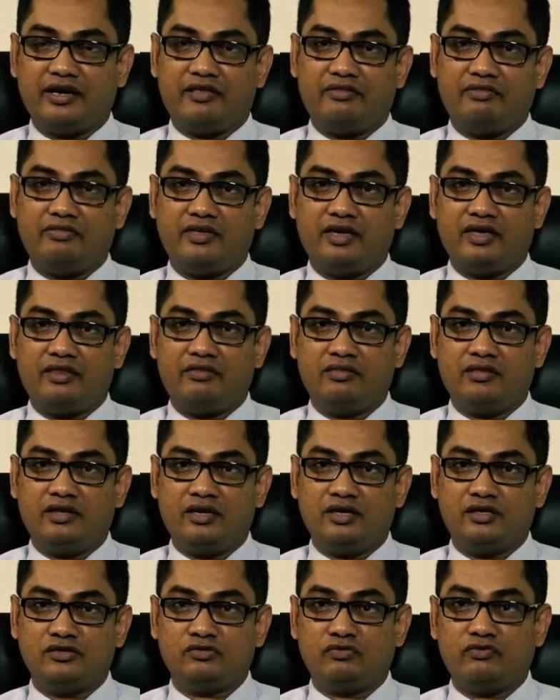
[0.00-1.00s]
And then
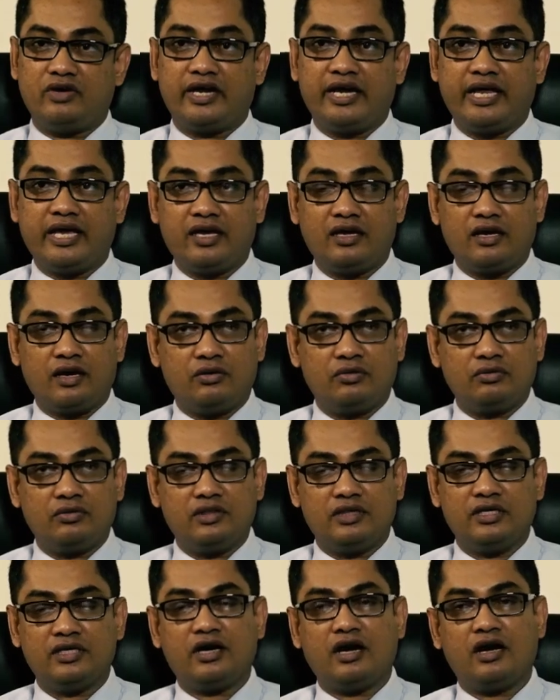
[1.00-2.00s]
so we are taking
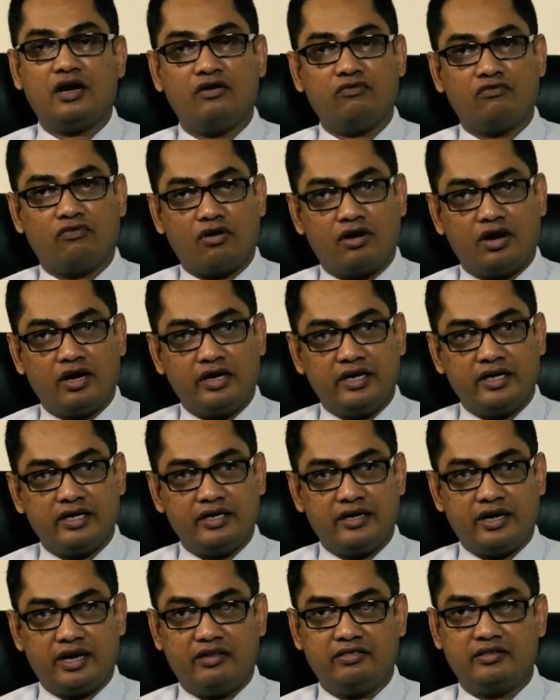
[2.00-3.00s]
out the
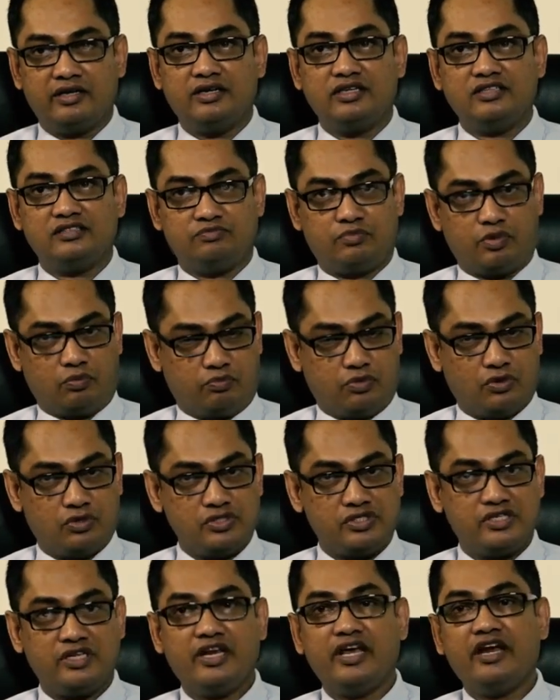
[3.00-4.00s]
unwanted and the
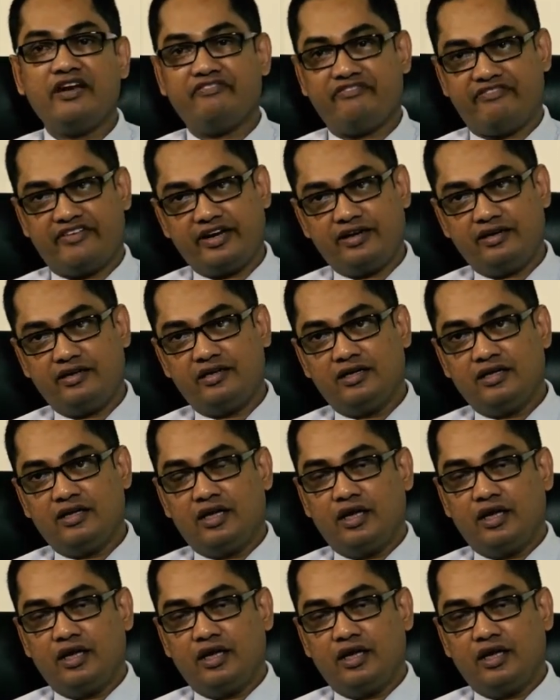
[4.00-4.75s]
disproportionate fat,